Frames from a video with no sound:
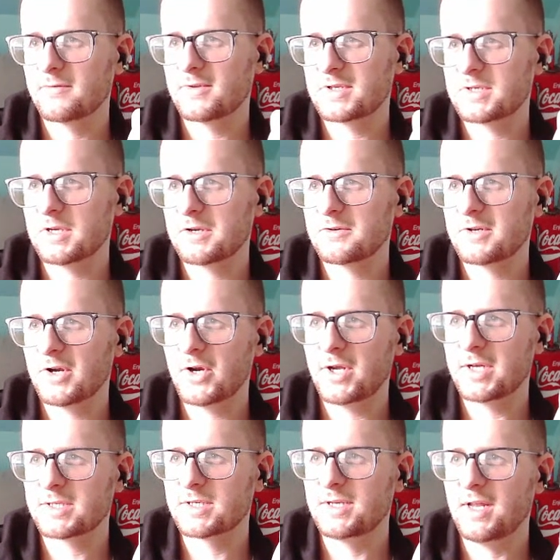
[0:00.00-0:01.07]
The secretary
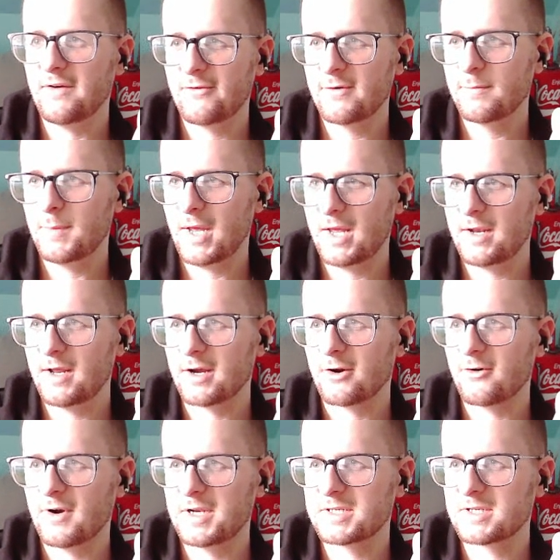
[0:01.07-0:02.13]
has never met a
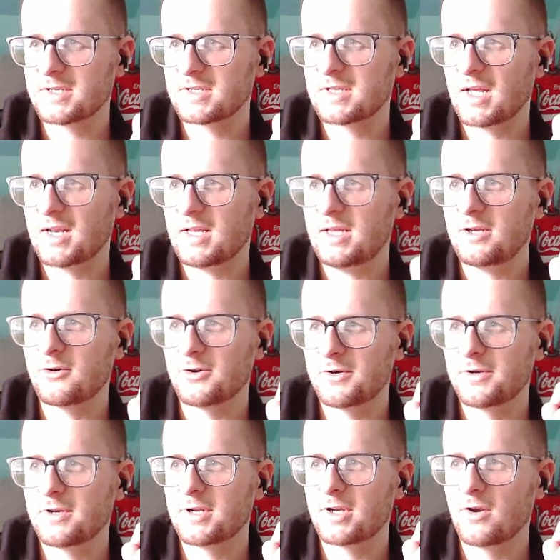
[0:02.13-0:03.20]
crisis that he
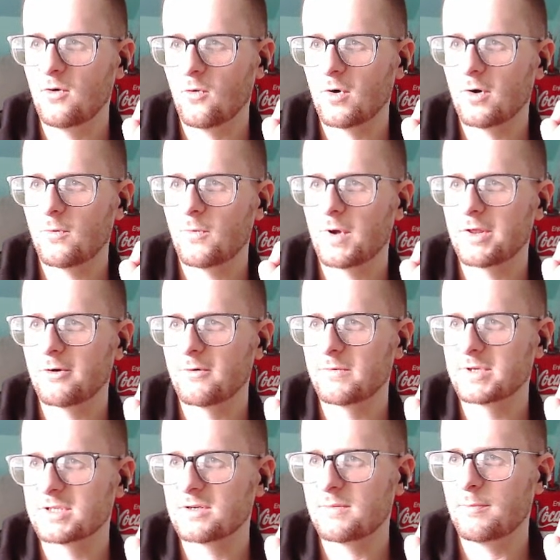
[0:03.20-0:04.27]
couldn't ignore, whether it
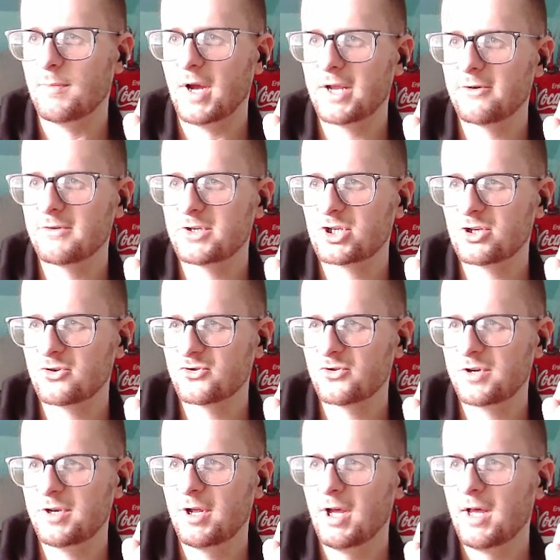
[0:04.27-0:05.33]
was migrant
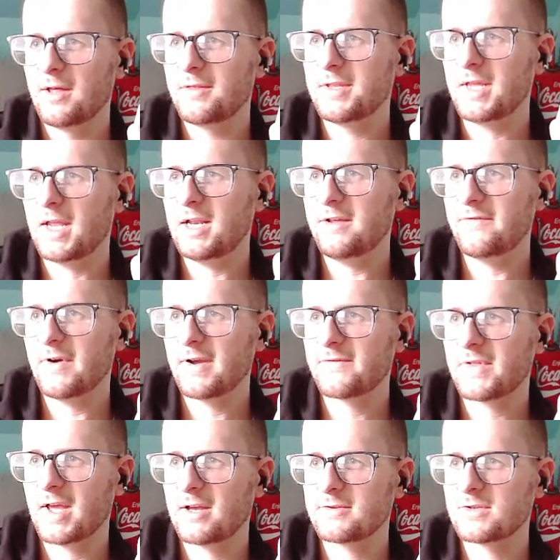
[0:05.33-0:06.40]
children, the
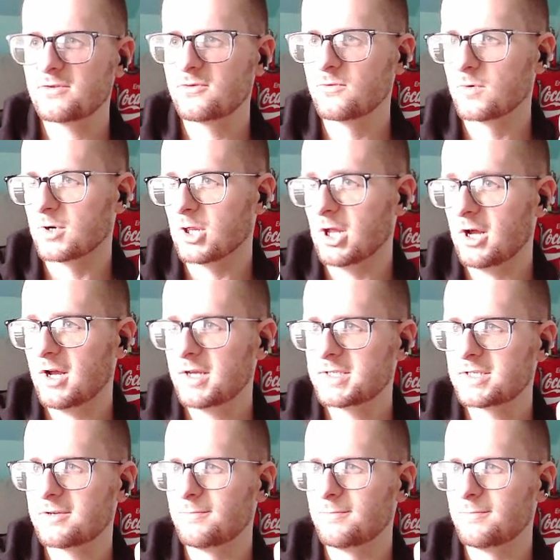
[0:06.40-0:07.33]
85,000 who were lost,